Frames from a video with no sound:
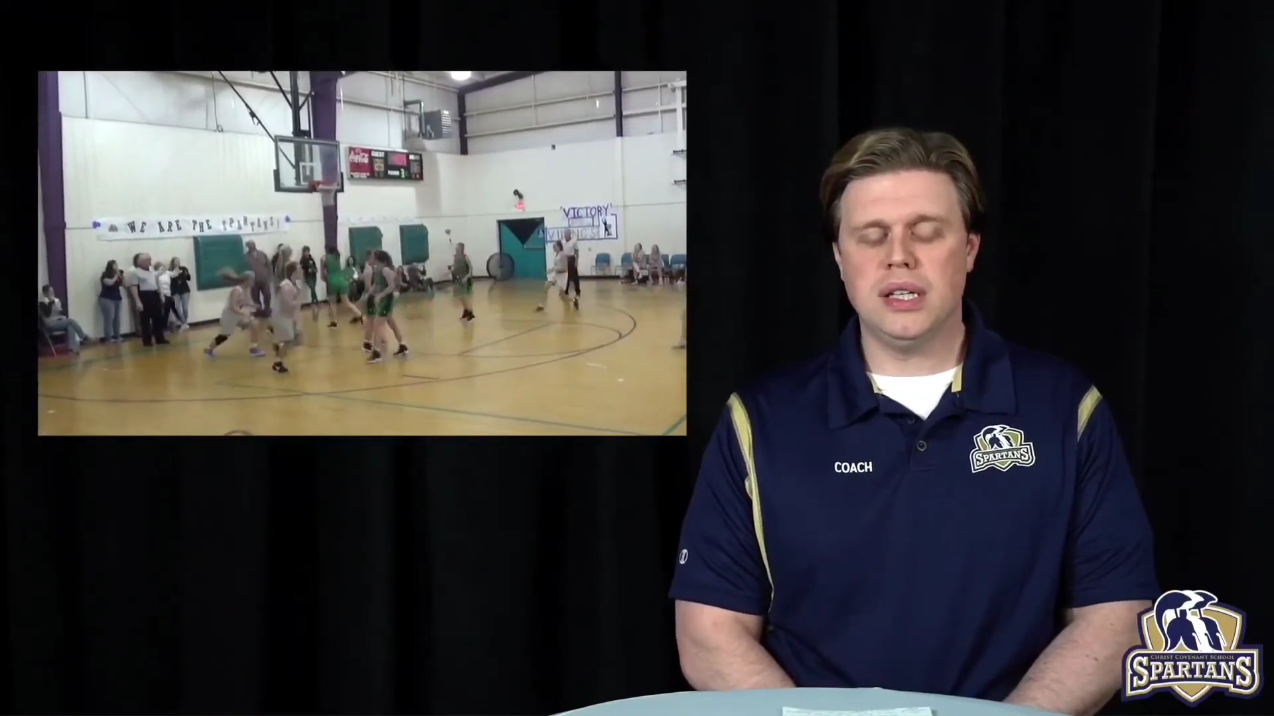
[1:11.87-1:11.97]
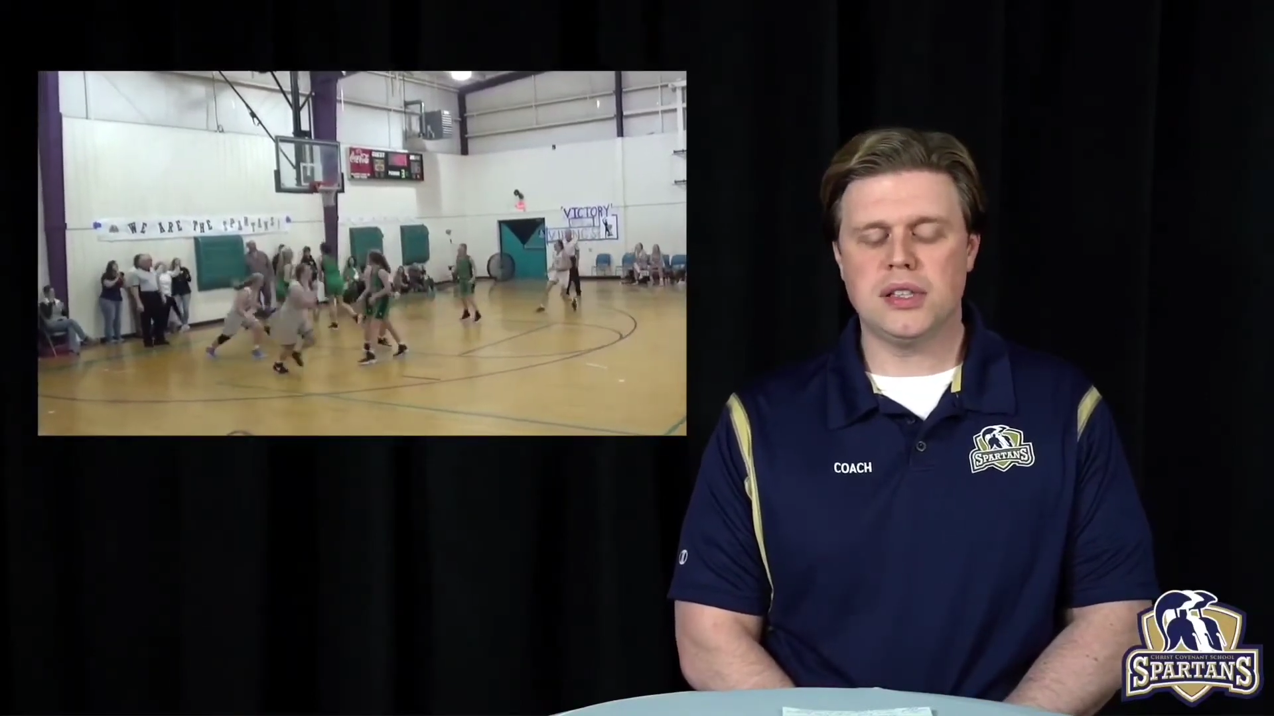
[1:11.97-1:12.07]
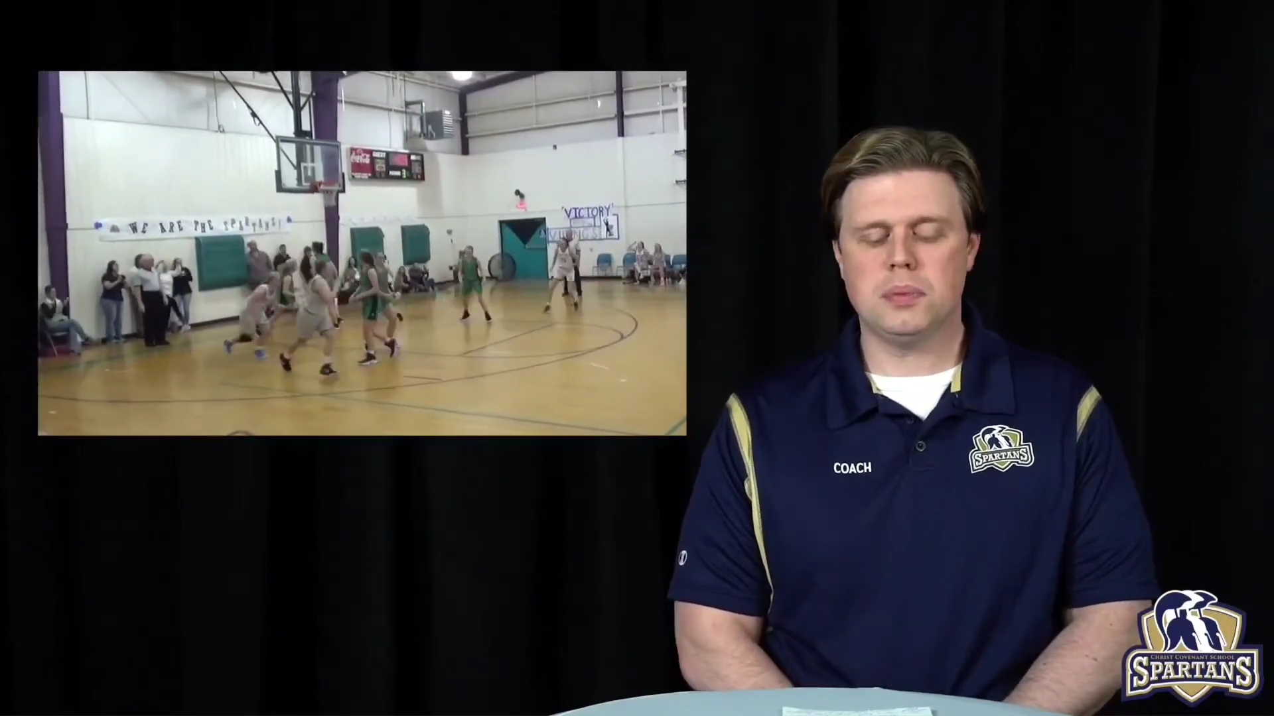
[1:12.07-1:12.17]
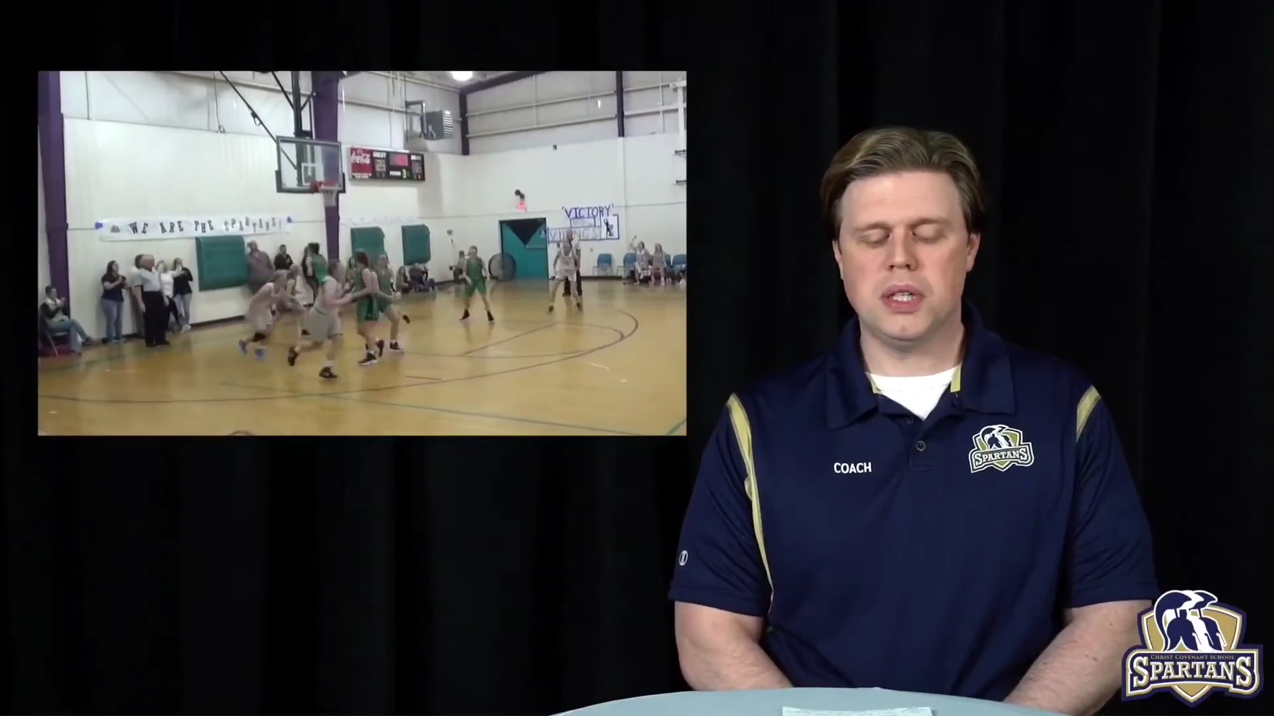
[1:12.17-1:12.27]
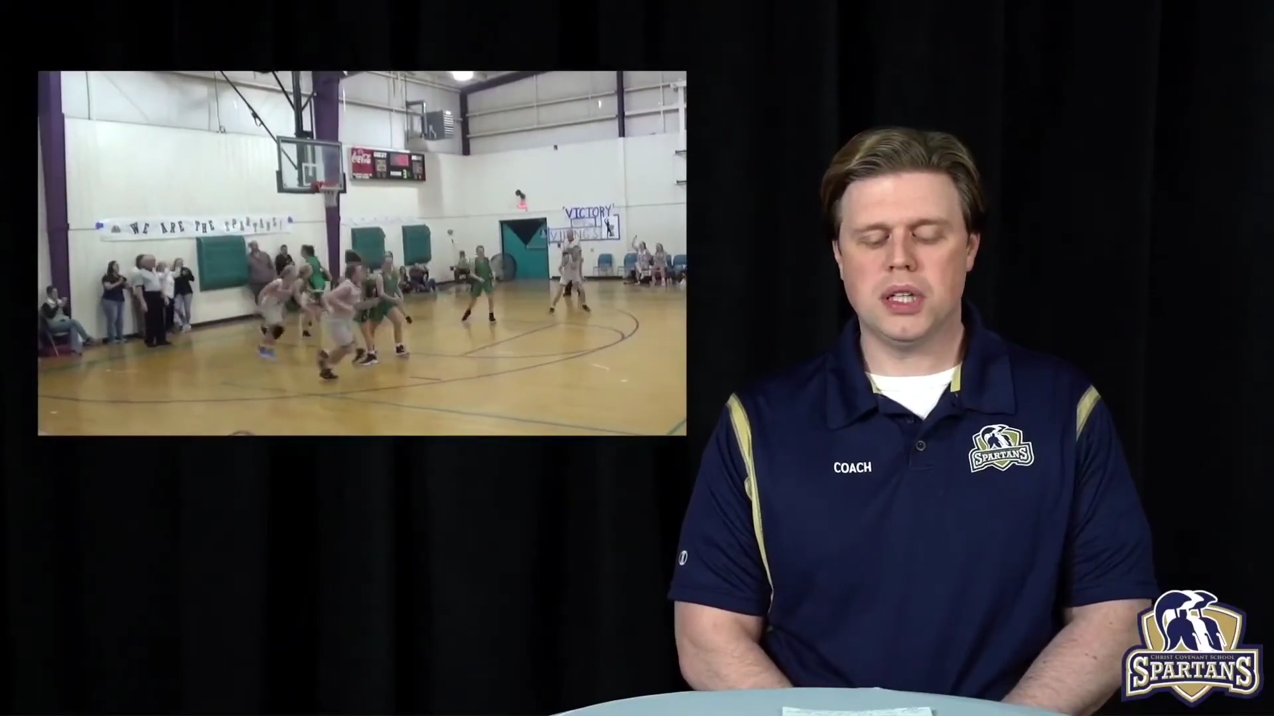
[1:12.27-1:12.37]

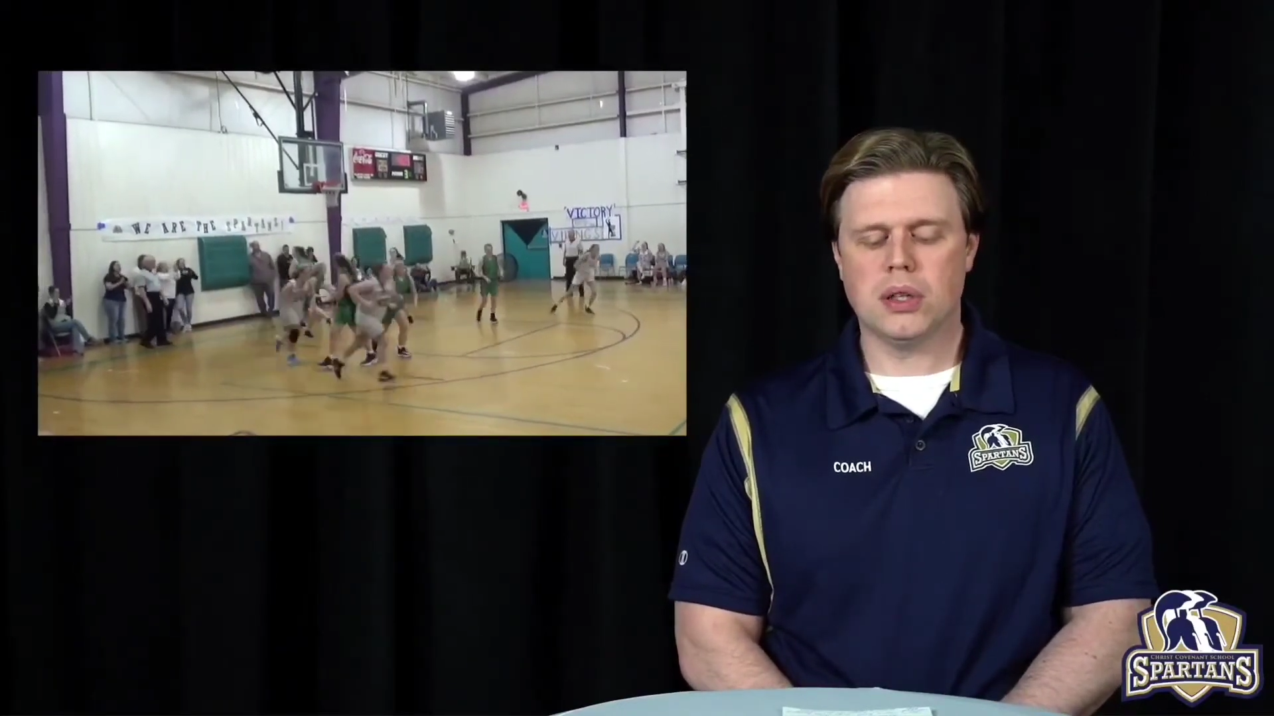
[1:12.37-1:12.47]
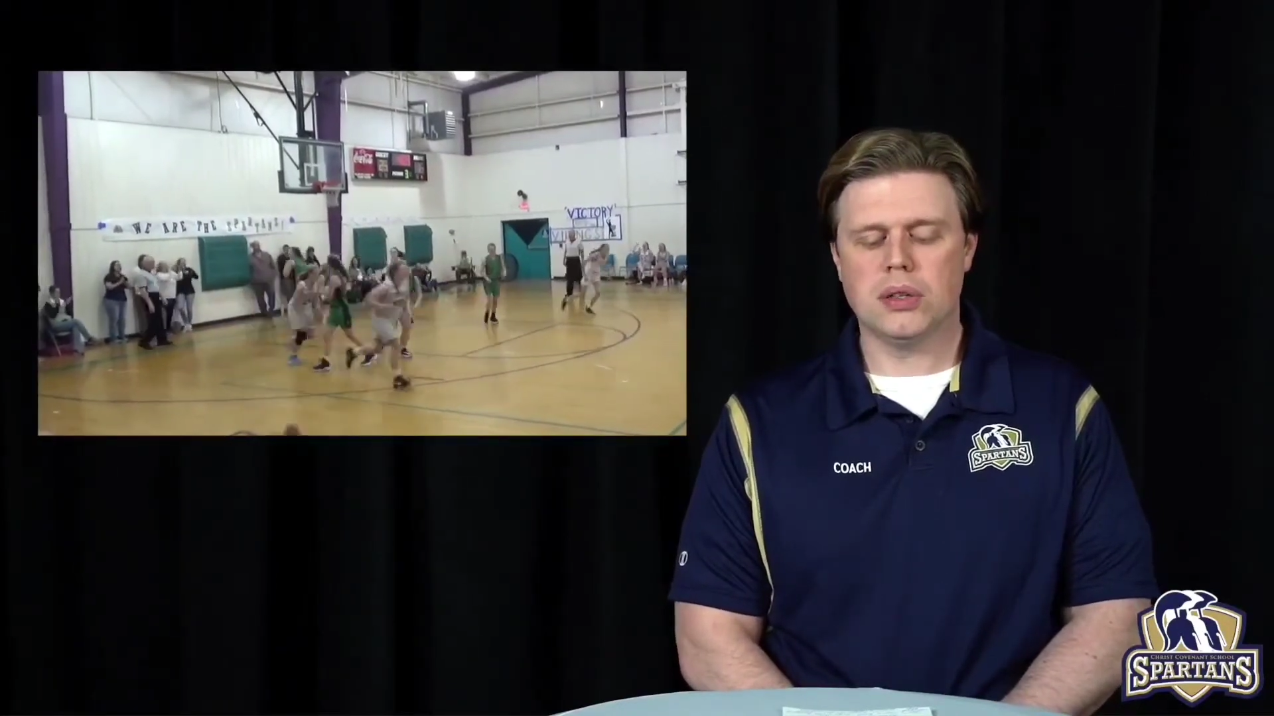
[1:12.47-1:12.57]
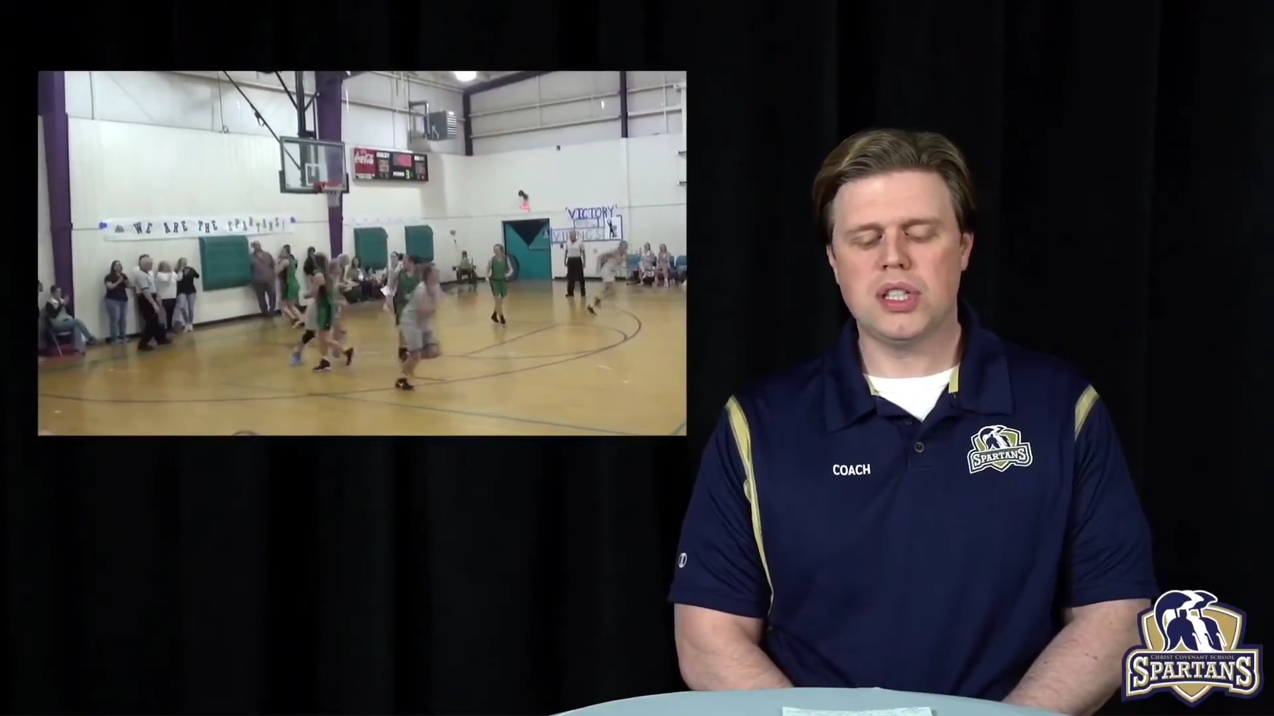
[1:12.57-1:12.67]
Entzminger.